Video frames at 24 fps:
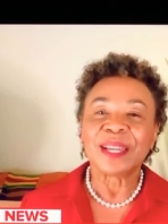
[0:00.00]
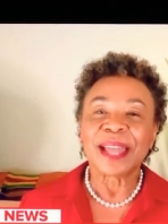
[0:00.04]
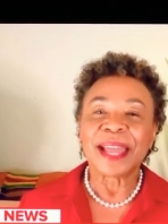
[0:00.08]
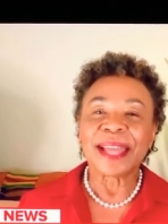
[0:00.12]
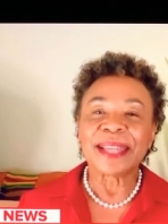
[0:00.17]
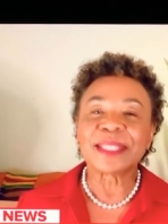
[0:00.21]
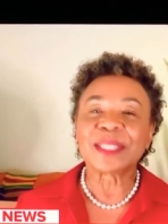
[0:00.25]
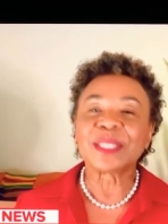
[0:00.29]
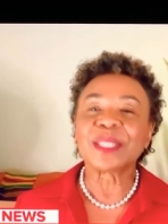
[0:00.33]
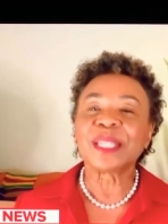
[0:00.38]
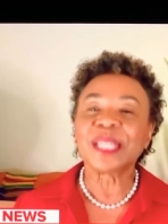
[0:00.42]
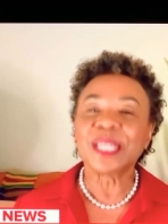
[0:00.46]

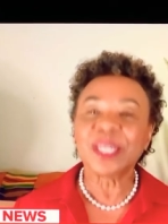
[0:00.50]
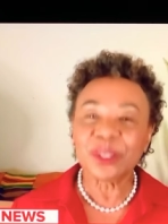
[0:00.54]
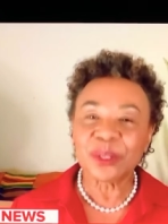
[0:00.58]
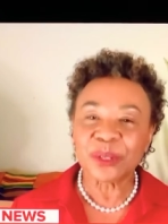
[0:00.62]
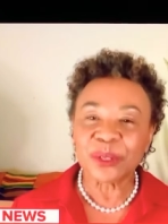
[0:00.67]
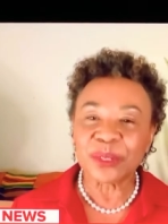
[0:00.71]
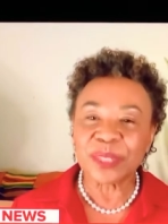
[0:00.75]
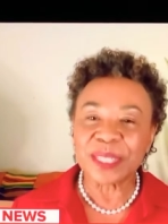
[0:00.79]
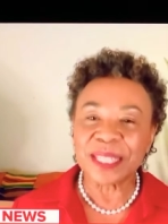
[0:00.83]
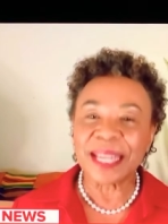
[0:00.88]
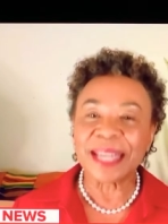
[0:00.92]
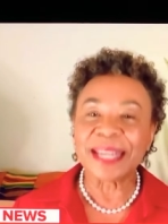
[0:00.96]
as
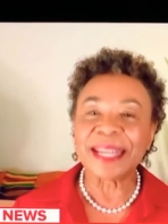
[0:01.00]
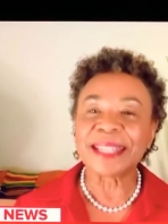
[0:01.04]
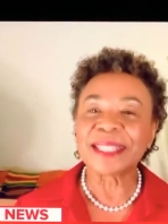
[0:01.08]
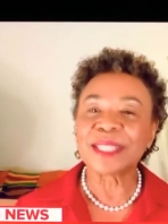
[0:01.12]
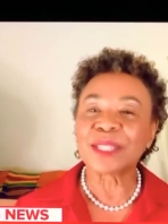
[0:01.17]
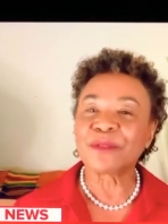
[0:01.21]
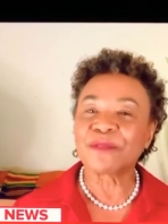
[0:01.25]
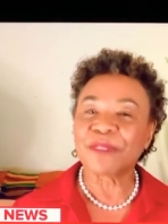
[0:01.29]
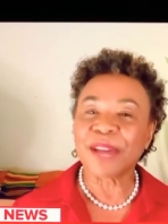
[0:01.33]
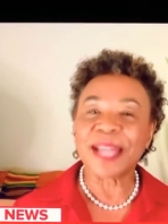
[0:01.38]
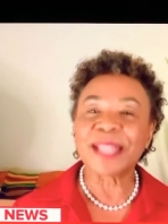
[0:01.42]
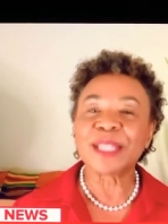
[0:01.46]
leaders and as
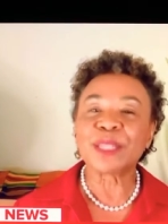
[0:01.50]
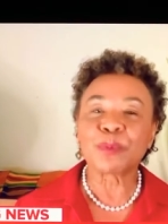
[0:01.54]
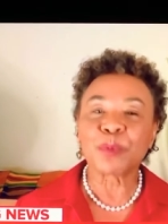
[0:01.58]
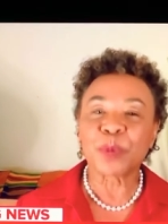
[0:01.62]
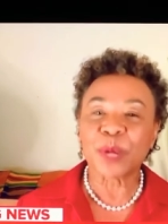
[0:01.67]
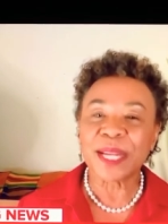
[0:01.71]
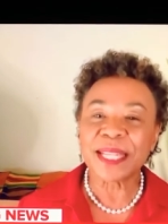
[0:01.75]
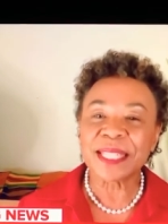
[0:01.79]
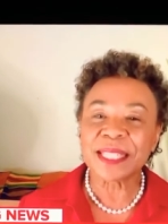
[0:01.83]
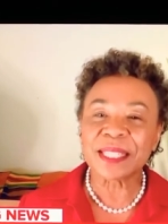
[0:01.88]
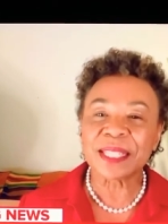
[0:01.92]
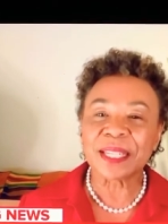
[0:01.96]
the vice
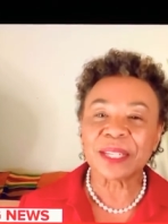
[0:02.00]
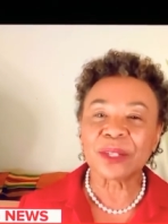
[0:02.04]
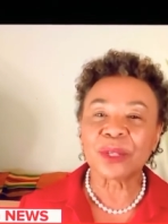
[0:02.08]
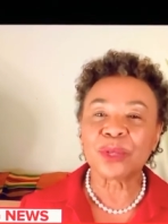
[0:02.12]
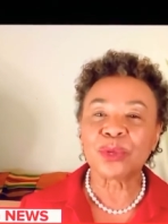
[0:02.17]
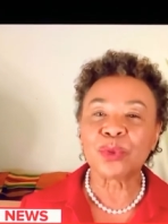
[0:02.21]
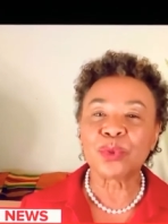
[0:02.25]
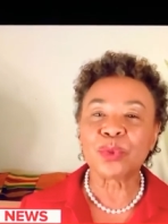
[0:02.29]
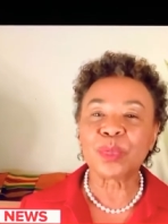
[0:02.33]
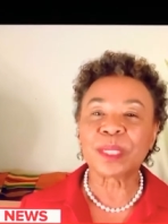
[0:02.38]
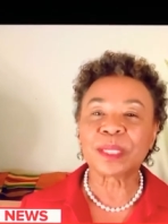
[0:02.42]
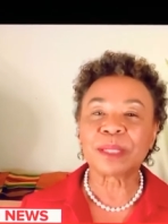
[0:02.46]
president
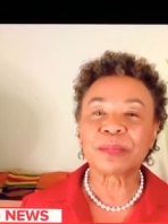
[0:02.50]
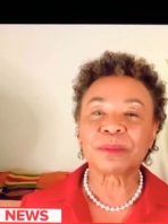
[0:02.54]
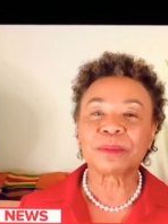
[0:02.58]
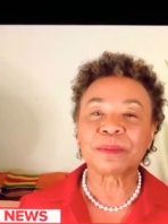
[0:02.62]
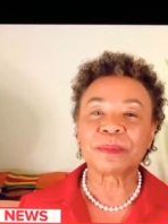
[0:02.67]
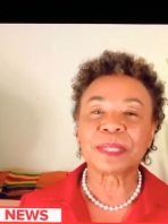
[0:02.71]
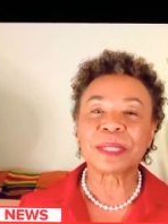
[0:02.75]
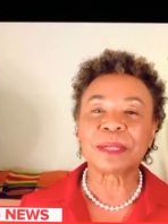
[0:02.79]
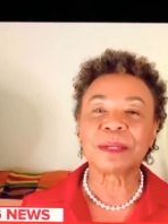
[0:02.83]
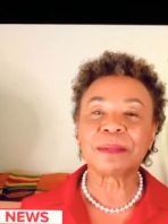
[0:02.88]
who will